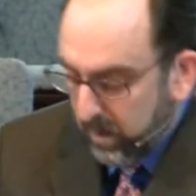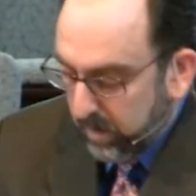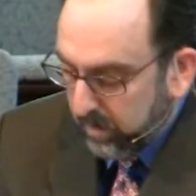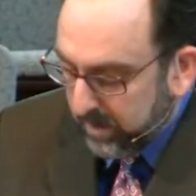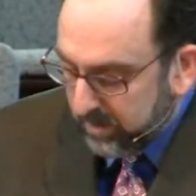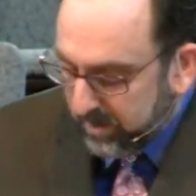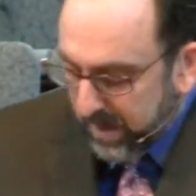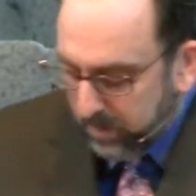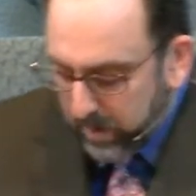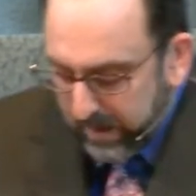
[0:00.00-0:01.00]
But in the
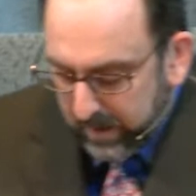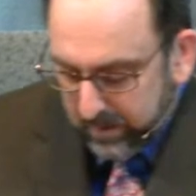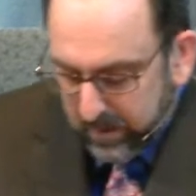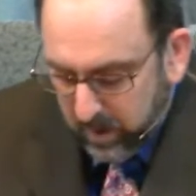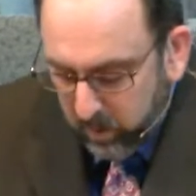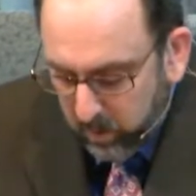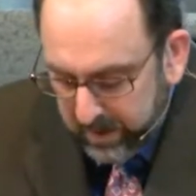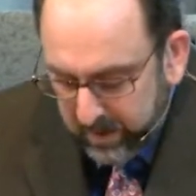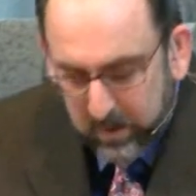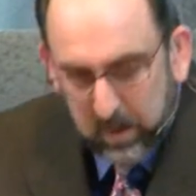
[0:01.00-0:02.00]
same way,
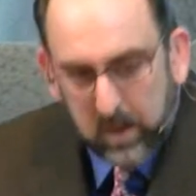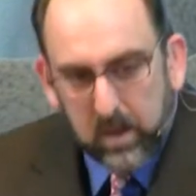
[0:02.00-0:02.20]
we